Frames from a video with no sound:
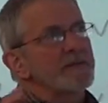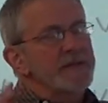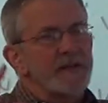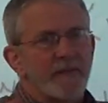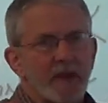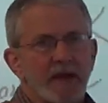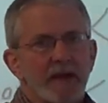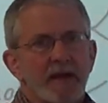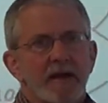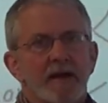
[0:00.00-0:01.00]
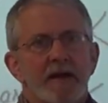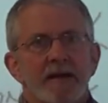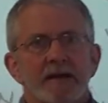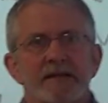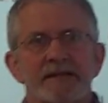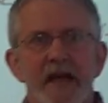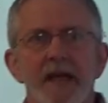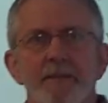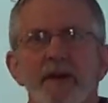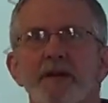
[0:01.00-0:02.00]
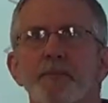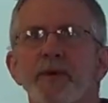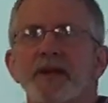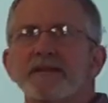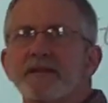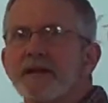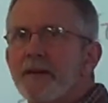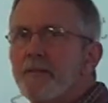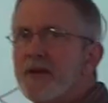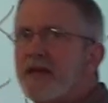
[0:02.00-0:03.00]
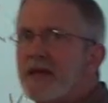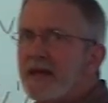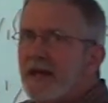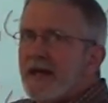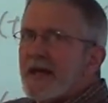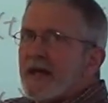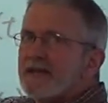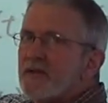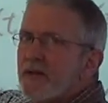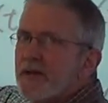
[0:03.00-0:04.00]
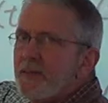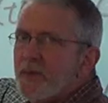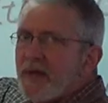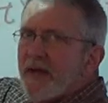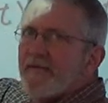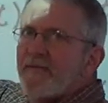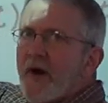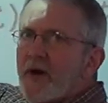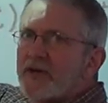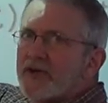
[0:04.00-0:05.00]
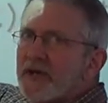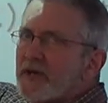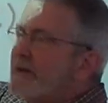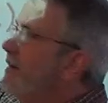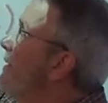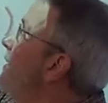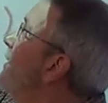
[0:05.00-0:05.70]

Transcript: specific segment, but it's going to be a function